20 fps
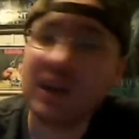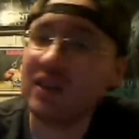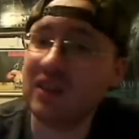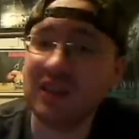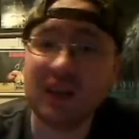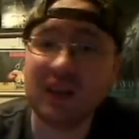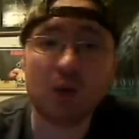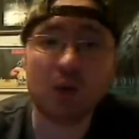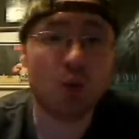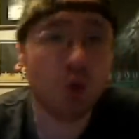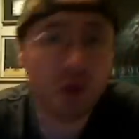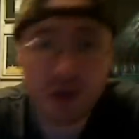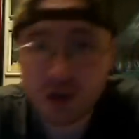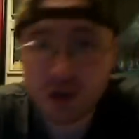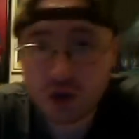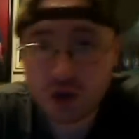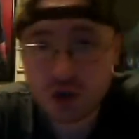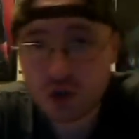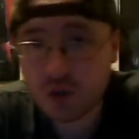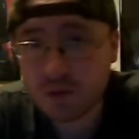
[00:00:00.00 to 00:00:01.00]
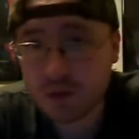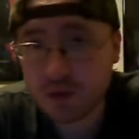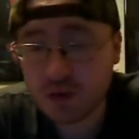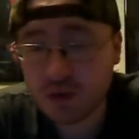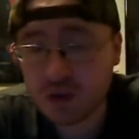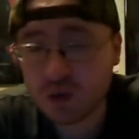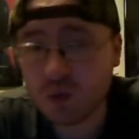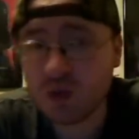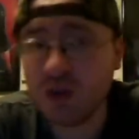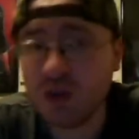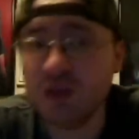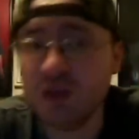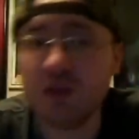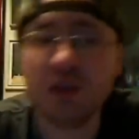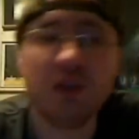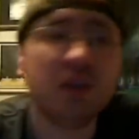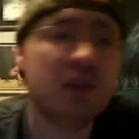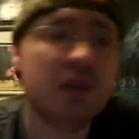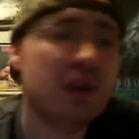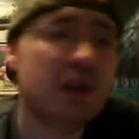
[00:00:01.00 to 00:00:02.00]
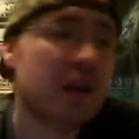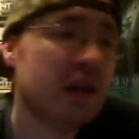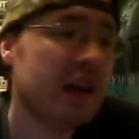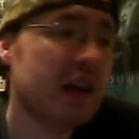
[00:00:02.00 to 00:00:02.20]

then they wouldn't shoot for some reason.